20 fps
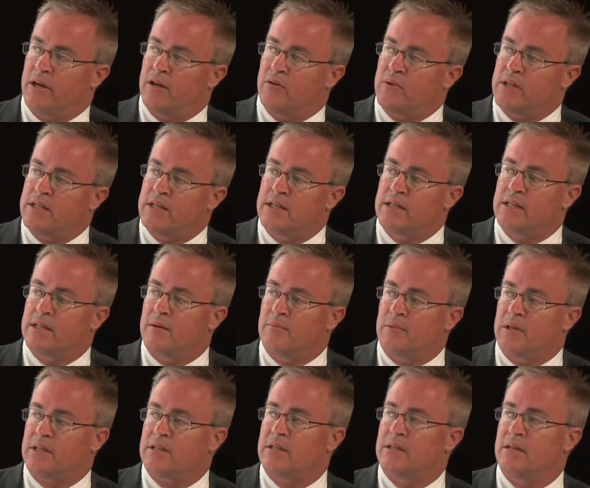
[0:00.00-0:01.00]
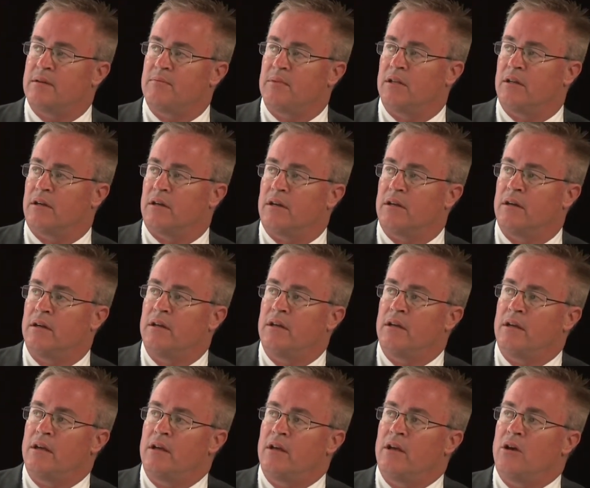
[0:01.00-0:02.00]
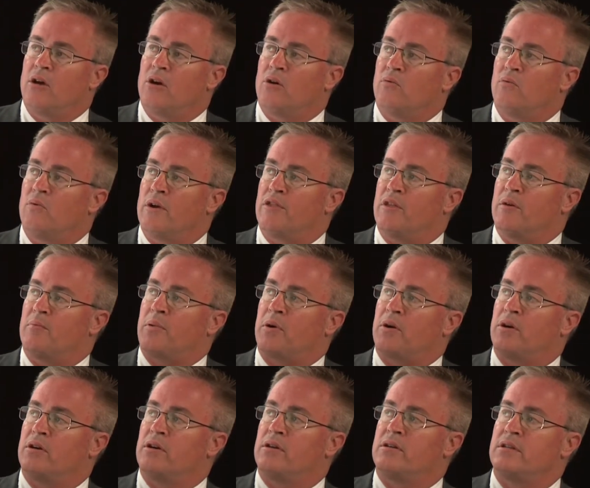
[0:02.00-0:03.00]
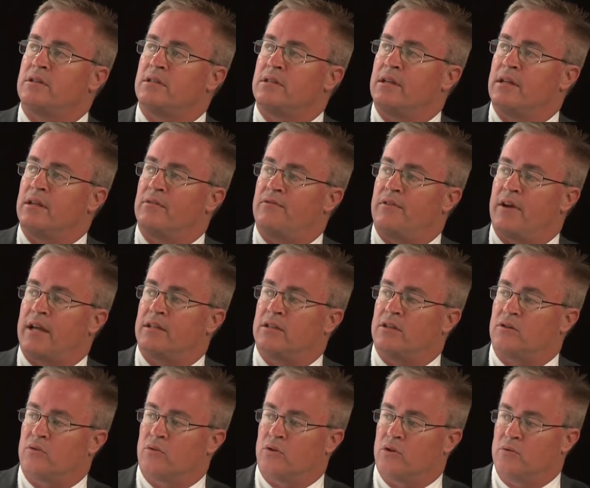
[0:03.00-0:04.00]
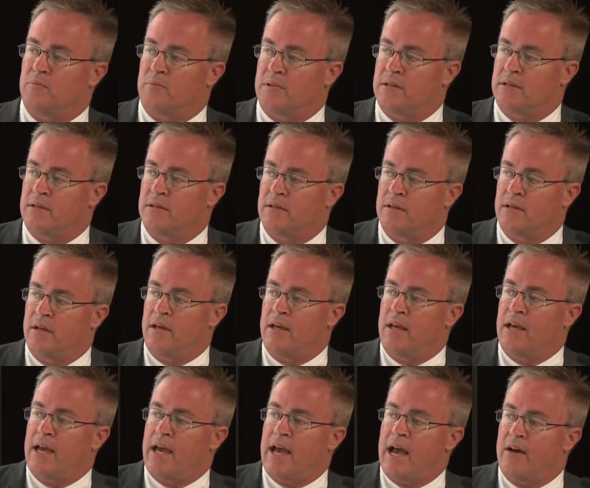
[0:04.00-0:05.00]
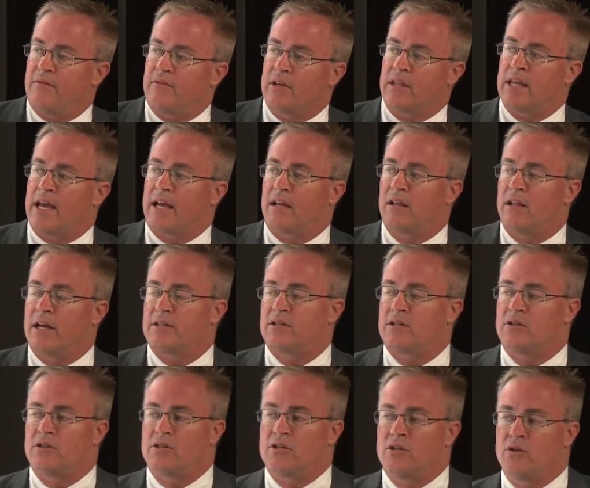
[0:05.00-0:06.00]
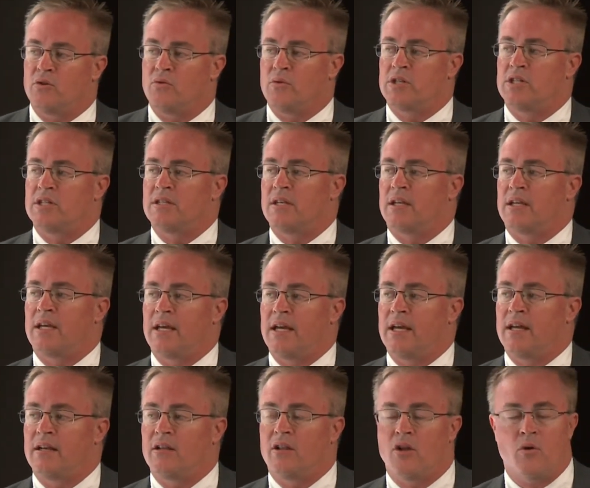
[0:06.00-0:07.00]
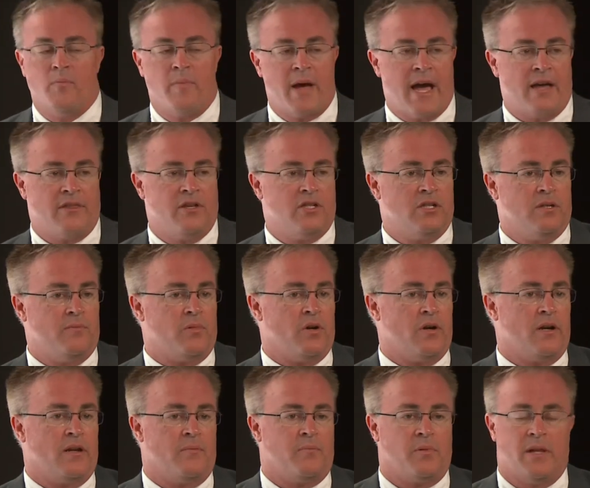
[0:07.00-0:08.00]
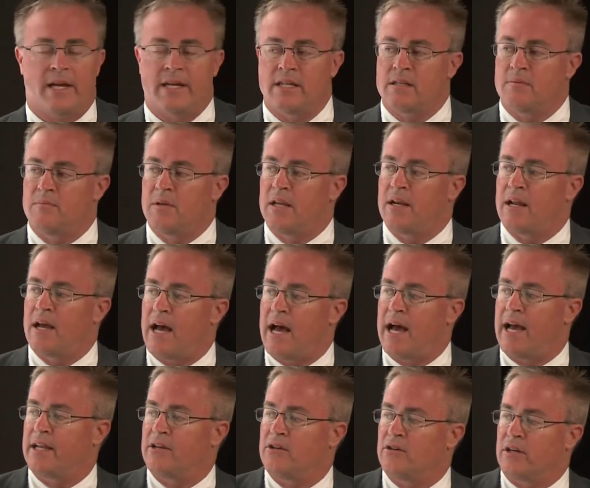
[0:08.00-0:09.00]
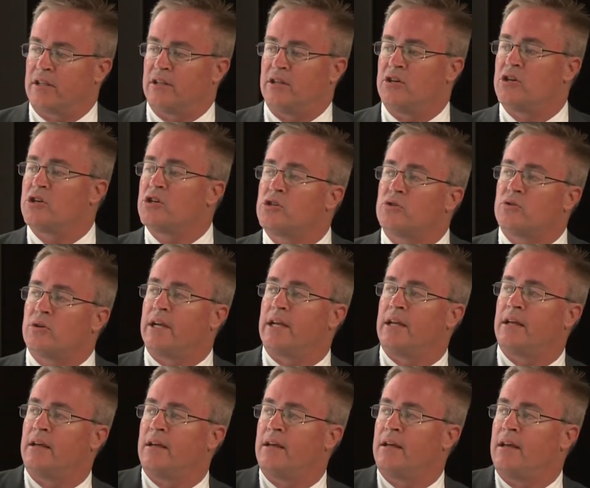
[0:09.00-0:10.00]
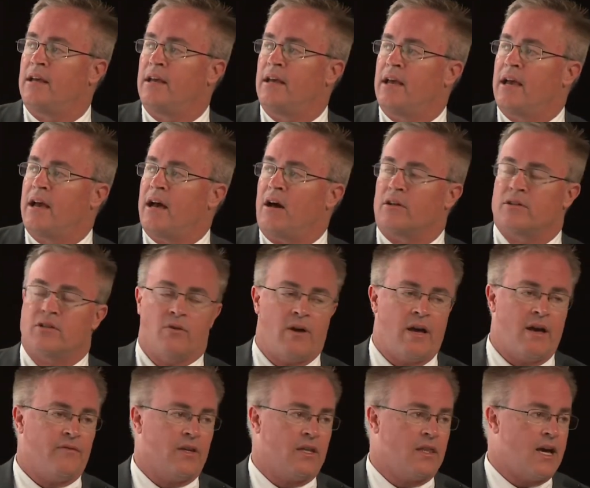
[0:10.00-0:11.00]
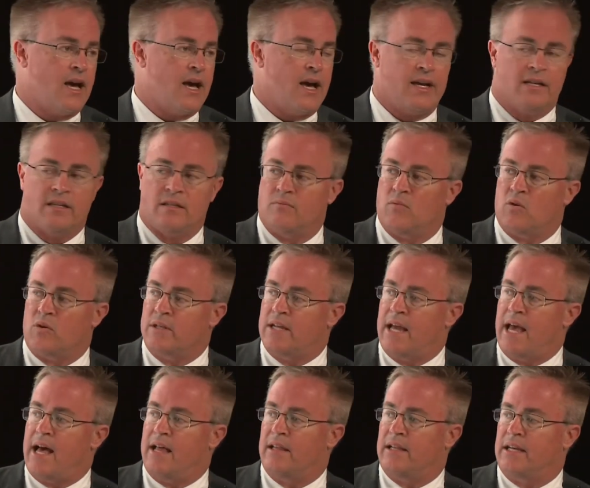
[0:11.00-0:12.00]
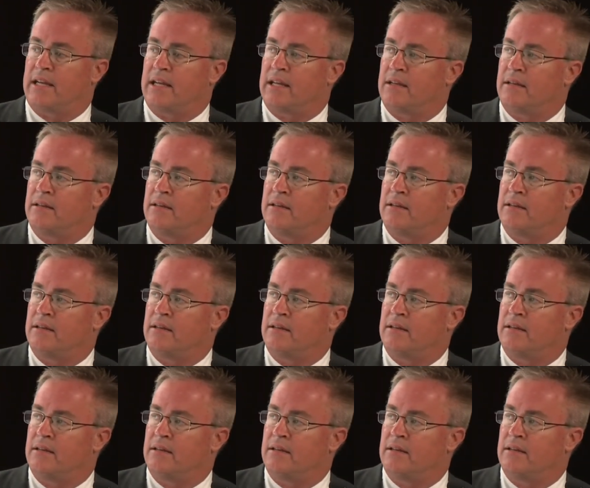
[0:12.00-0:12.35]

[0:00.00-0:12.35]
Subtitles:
And we see something similar with the PRRS infected groups, having that cluster 2, which is again low pathogen burden at placement, high during the nursery, also having the highest mortality.